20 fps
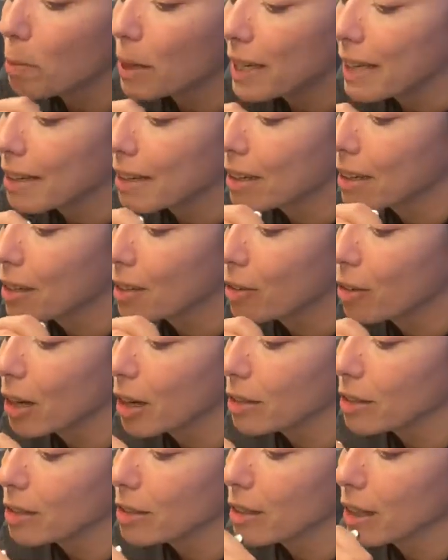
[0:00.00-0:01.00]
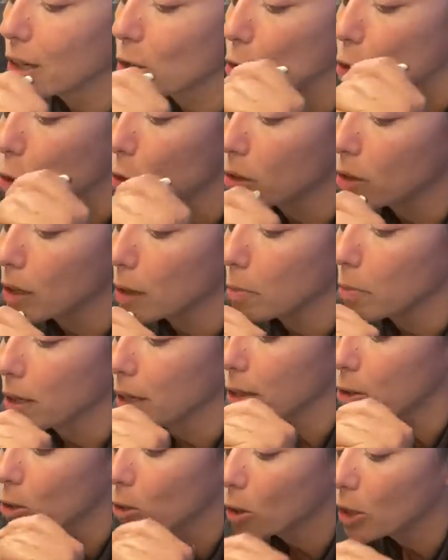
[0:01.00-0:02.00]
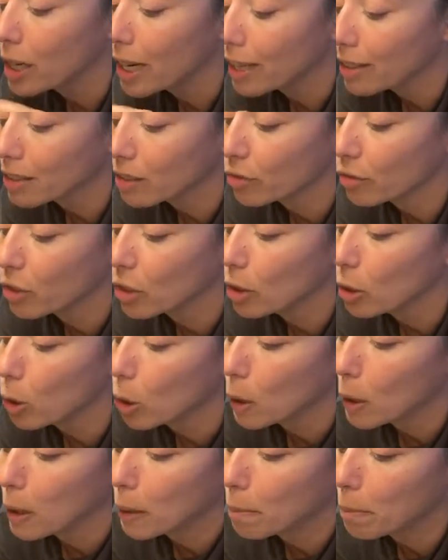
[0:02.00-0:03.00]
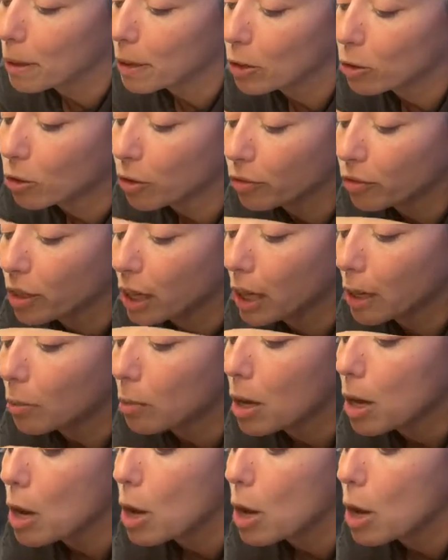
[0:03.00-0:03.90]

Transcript: peak rather than a shorter peak. So you get it for a longer period of time